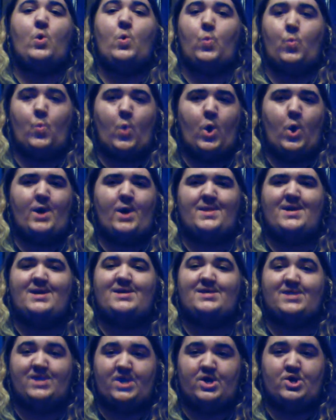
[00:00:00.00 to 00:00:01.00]
one
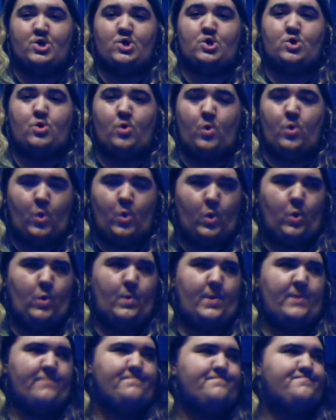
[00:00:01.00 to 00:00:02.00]
year
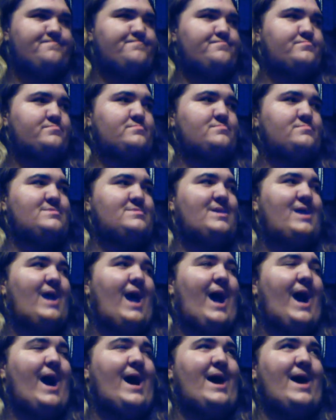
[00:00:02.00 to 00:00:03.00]
old.
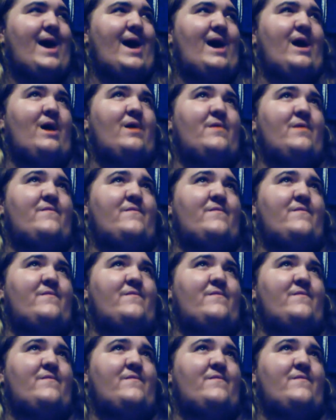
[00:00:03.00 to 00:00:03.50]
I have